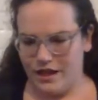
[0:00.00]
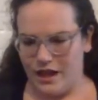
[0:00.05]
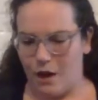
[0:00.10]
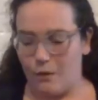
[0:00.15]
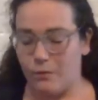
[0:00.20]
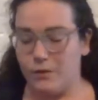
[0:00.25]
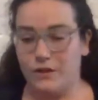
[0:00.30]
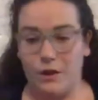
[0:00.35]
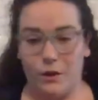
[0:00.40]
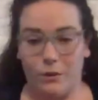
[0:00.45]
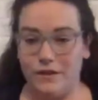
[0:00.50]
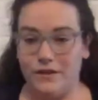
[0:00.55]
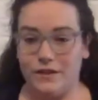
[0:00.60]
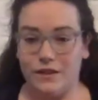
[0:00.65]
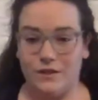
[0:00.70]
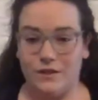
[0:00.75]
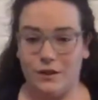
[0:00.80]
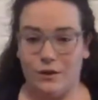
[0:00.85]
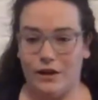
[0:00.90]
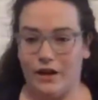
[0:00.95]
I was going to
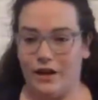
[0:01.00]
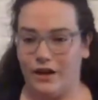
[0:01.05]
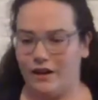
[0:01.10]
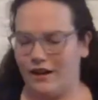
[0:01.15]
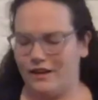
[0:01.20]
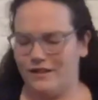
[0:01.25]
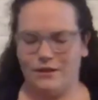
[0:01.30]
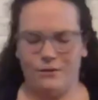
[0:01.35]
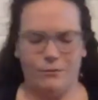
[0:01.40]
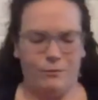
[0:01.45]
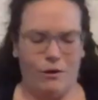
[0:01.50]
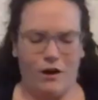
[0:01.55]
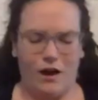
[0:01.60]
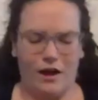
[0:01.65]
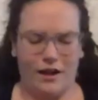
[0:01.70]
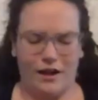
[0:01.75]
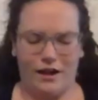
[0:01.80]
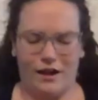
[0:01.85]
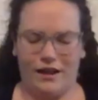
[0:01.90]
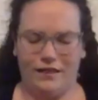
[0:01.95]
donate it. I didn't want it.